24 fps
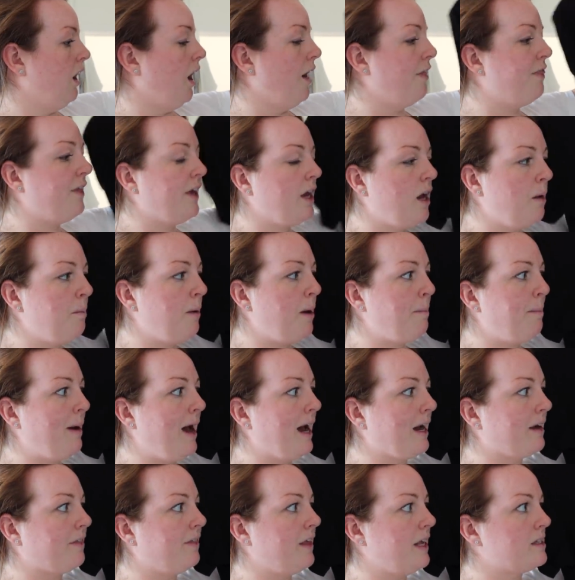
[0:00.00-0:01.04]
i think i might
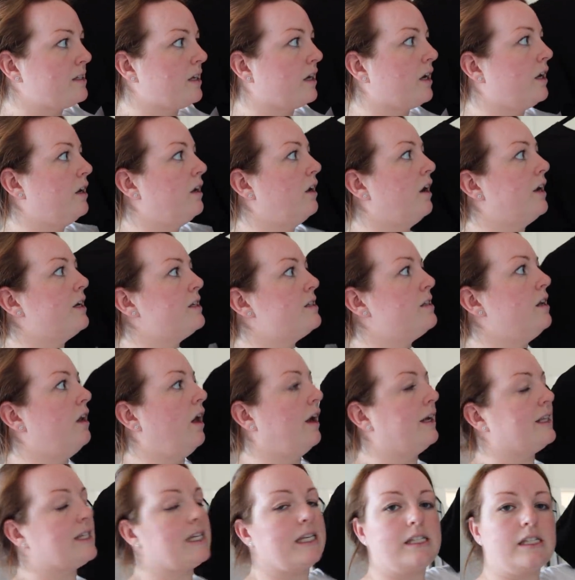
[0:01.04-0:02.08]
pack this like a nice
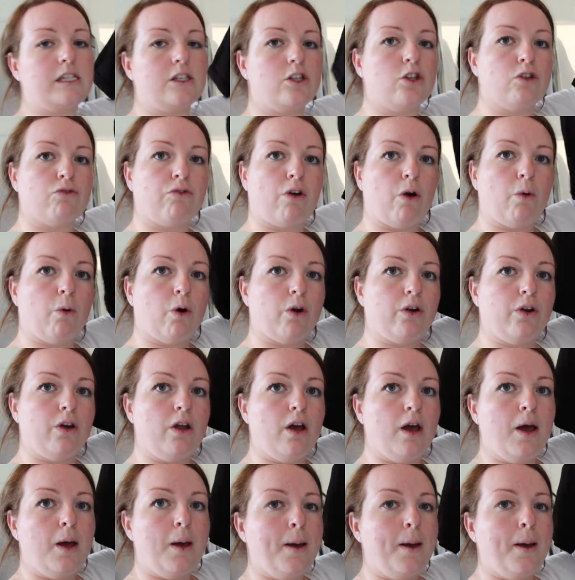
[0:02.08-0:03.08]
light easy to throw on